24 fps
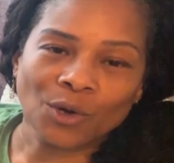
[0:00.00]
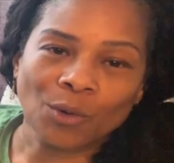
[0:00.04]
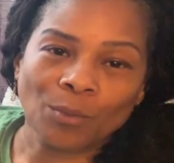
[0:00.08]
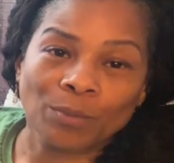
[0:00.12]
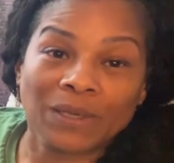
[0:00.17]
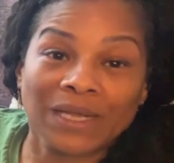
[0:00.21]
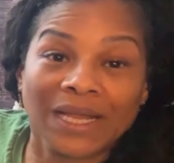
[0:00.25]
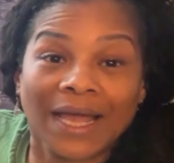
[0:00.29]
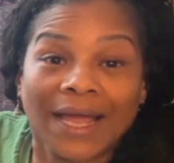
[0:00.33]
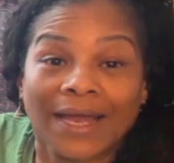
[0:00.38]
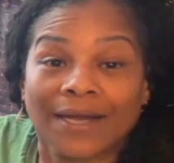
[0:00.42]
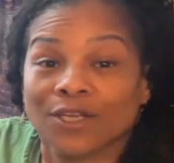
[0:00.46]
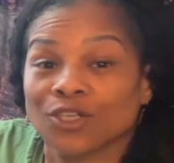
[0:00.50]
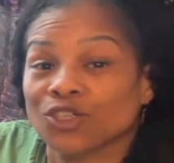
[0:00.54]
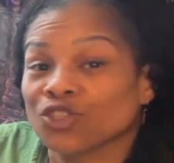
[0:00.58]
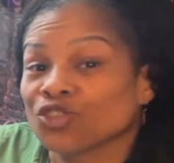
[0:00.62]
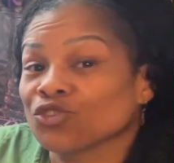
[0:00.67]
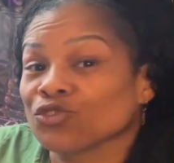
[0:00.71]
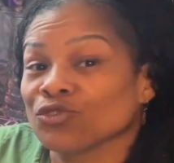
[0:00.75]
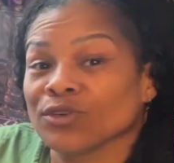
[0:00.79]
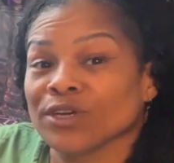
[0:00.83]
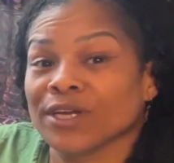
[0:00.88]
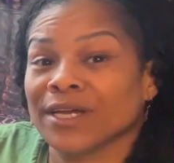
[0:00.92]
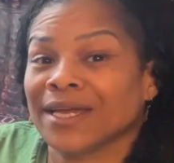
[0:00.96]
plant a
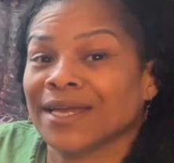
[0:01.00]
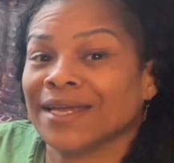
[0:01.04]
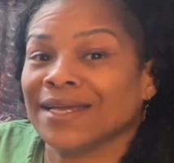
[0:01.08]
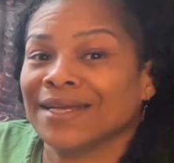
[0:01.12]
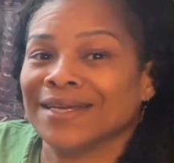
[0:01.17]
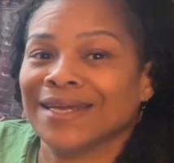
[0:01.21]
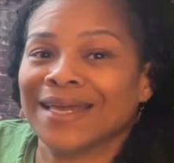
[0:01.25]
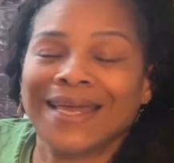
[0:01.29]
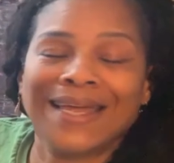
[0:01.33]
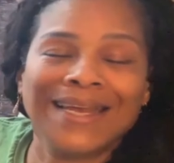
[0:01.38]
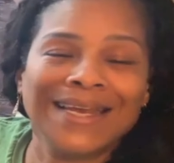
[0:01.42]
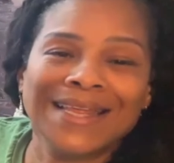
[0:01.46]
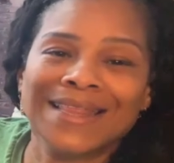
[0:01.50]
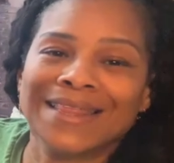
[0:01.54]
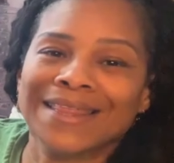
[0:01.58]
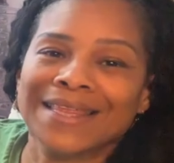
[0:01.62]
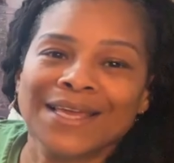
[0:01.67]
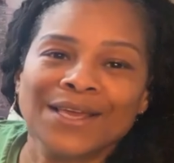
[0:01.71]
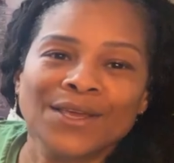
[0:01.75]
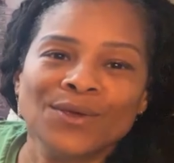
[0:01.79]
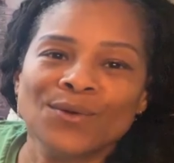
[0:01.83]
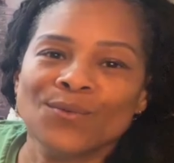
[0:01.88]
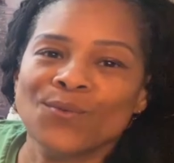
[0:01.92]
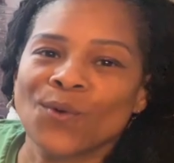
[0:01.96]
tree,
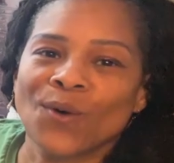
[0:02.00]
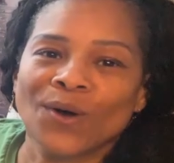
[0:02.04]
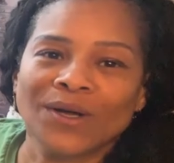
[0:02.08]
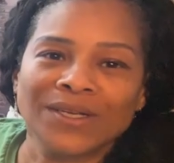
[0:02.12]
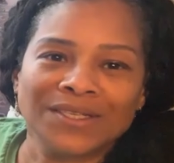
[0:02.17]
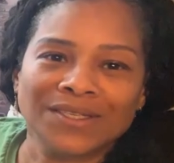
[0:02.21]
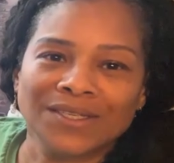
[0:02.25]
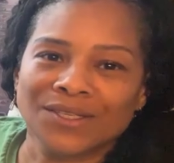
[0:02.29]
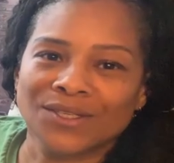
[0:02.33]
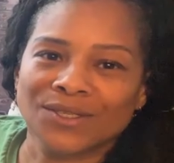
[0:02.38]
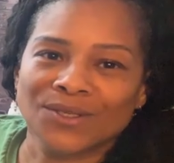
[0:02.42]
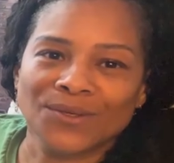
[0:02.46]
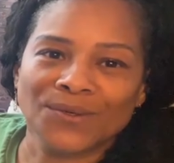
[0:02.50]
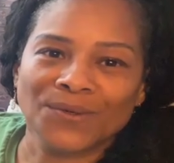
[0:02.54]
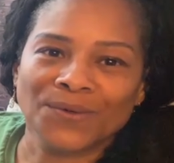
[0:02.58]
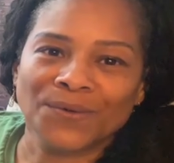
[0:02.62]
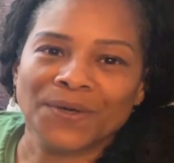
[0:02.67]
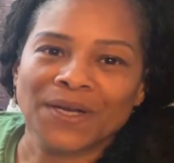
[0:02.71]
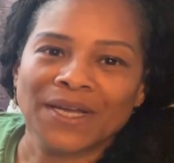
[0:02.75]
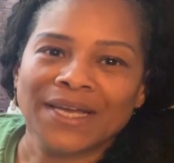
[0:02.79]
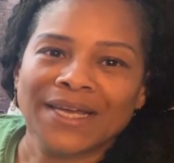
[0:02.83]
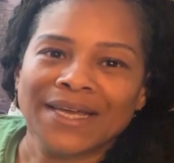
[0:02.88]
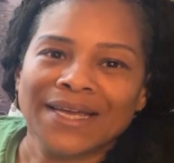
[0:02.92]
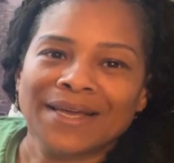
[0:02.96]
anything you want to do,
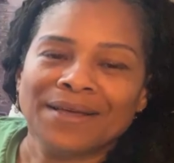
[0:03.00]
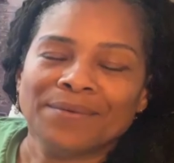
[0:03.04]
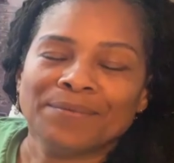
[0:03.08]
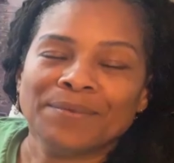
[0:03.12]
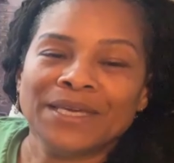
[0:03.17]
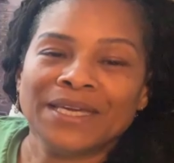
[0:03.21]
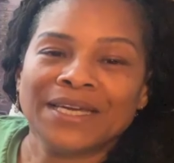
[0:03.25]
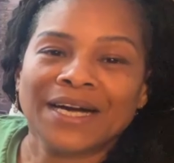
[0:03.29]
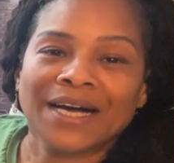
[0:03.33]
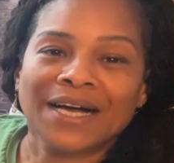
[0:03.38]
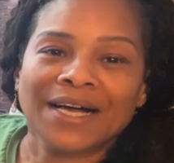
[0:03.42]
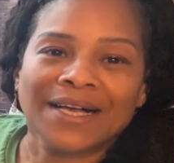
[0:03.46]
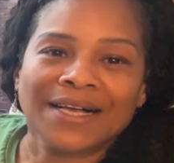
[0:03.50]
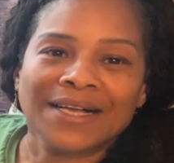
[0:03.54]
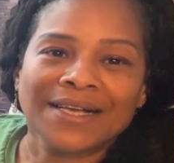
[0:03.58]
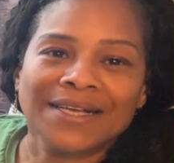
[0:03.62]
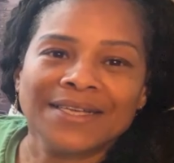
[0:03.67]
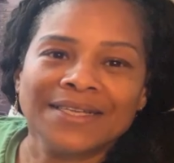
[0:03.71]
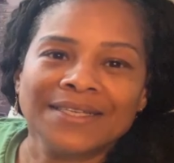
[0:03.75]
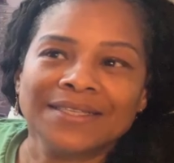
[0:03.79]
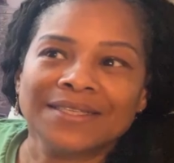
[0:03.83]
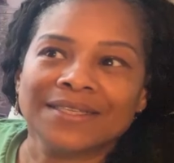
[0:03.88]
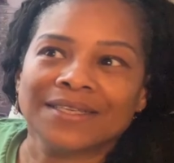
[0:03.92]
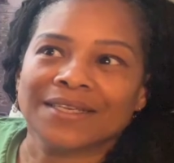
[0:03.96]

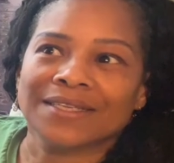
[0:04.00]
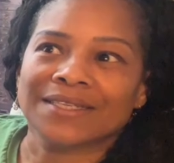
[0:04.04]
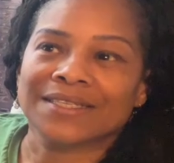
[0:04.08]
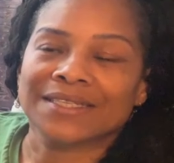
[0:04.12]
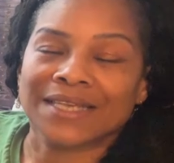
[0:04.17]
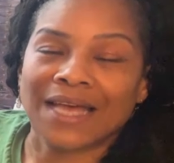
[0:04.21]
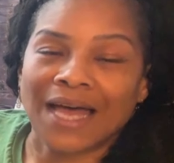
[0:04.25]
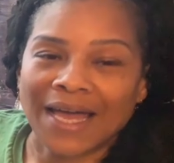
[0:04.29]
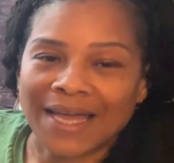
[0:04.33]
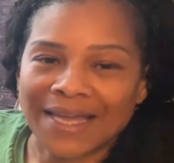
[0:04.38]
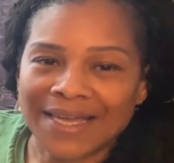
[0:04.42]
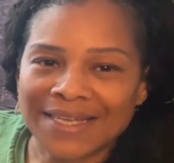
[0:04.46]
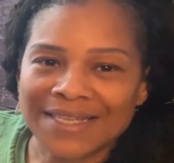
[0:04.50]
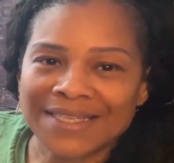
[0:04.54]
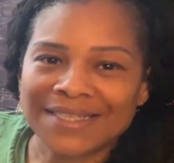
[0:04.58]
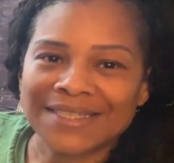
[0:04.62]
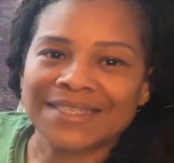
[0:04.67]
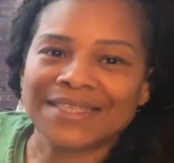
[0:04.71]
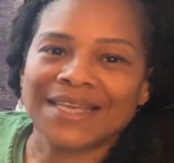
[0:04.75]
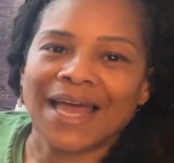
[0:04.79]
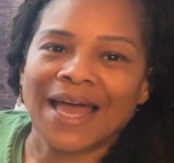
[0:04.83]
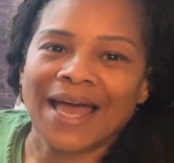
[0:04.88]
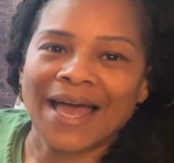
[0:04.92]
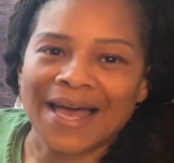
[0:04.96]
because
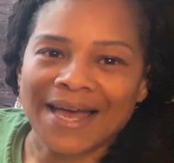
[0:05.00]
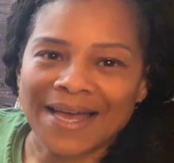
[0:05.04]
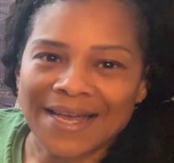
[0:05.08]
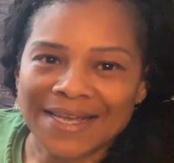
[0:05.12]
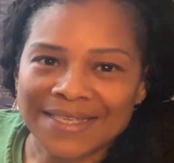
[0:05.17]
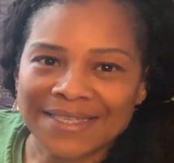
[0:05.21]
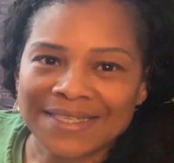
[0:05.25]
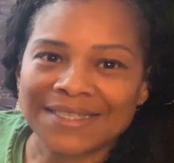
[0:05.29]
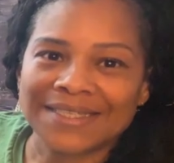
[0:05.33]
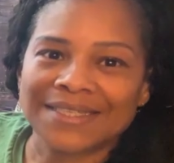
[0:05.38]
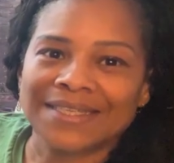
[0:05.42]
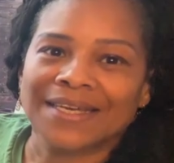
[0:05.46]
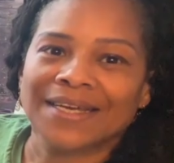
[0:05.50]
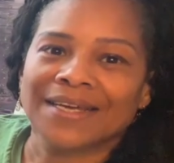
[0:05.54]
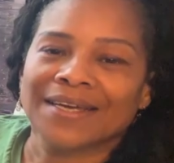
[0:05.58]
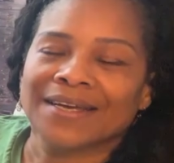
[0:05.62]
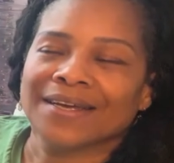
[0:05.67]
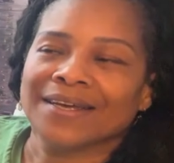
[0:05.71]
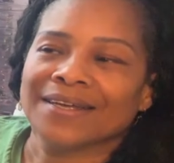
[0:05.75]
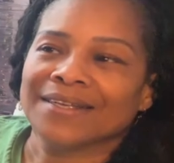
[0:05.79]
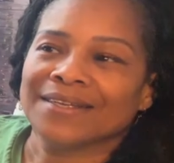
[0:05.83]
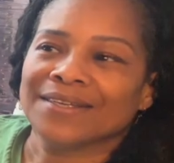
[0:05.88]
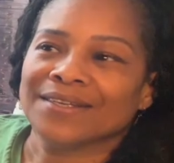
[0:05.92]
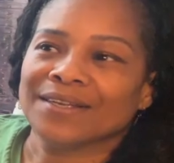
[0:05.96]
science has,
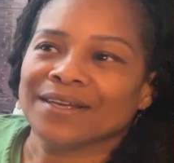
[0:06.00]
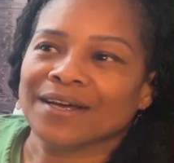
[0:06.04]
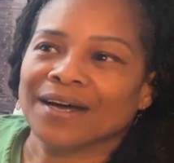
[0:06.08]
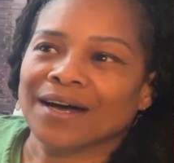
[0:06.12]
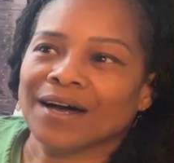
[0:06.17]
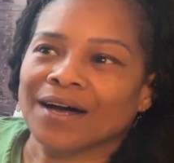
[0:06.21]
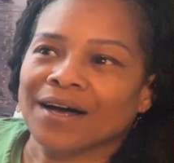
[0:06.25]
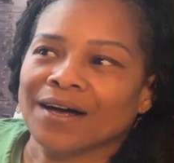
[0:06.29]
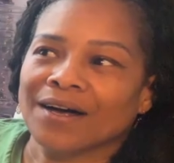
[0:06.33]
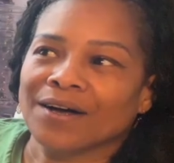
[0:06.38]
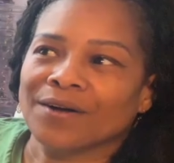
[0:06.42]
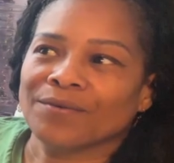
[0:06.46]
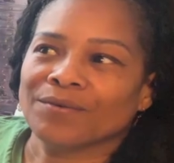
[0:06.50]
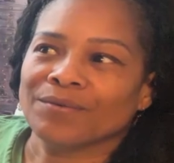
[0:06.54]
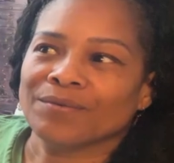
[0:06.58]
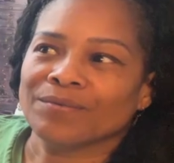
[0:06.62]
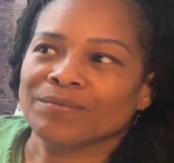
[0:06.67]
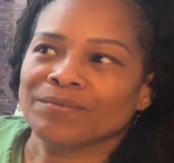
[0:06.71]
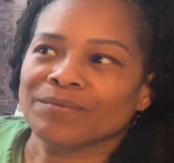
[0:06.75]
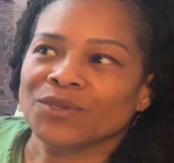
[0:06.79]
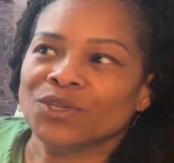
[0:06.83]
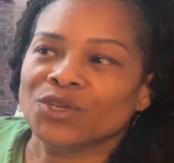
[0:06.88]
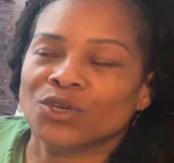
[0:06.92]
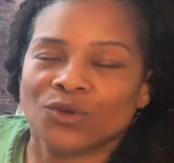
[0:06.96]

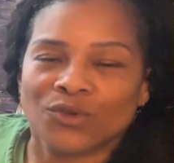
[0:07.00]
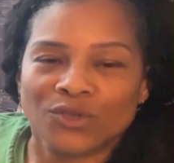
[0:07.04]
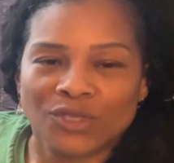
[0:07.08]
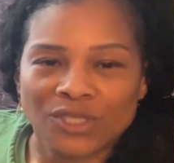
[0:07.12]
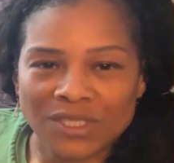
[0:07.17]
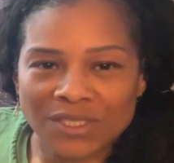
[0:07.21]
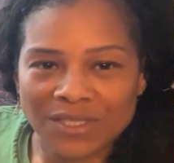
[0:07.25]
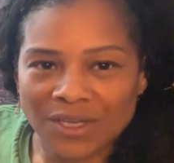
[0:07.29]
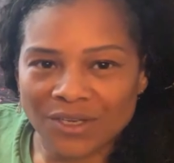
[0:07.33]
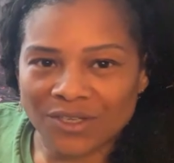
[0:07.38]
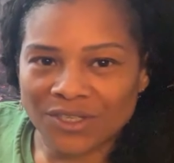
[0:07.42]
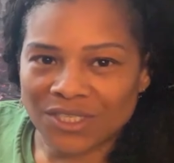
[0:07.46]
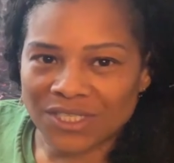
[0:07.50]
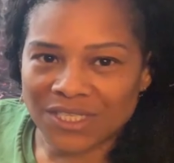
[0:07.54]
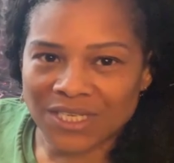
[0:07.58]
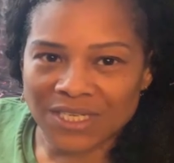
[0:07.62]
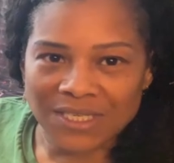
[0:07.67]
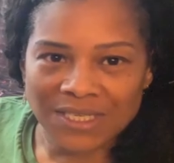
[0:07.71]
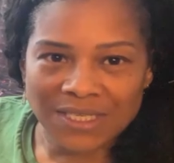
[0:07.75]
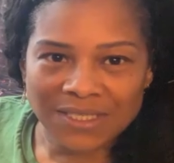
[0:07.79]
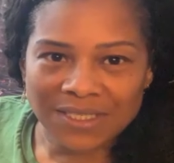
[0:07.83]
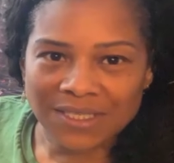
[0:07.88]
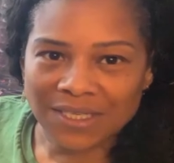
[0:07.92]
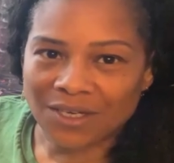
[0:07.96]
there's
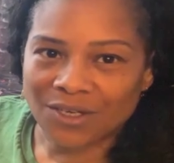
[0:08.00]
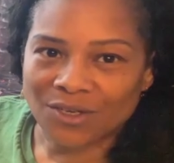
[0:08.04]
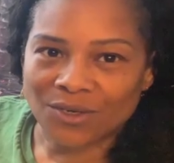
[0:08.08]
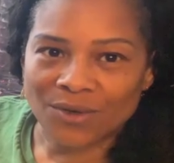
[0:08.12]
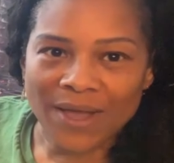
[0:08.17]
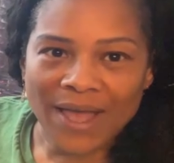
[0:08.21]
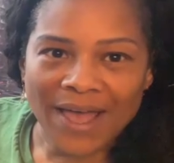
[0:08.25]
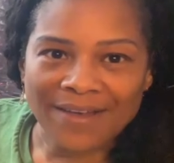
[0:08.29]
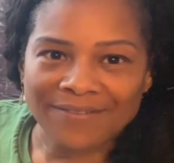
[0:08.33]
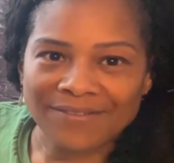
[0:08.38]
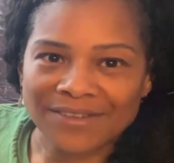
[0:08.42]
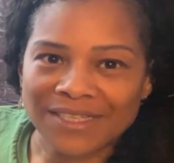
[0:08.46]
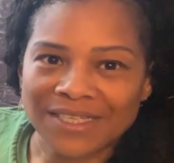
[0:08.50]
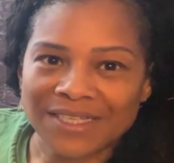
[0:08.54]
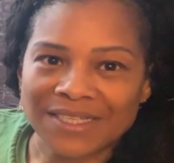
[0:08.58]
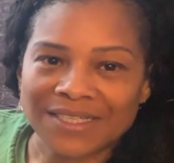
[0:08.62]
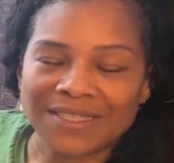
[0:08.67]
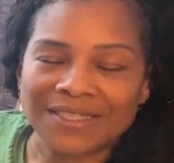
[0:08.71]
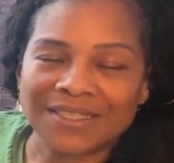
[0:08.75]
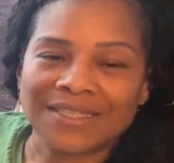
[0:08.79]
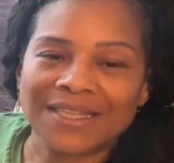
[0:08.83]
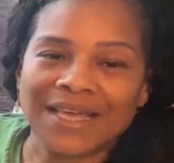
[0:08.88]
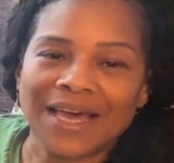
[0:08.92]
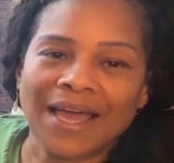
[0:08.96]
statistical
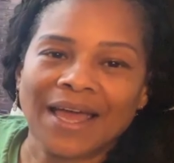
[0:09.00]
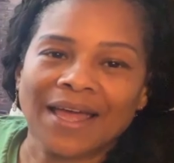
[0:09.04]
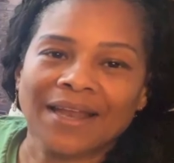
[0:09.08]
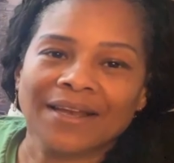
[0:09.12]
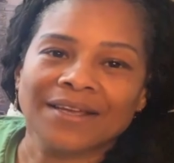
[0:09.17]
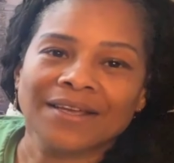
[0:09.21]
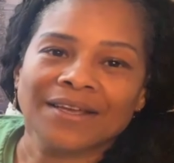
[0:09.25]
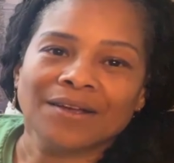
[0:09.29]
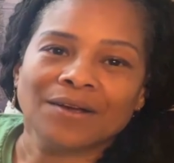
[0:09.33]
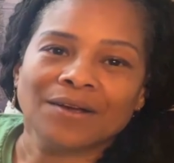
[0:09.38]
evidence that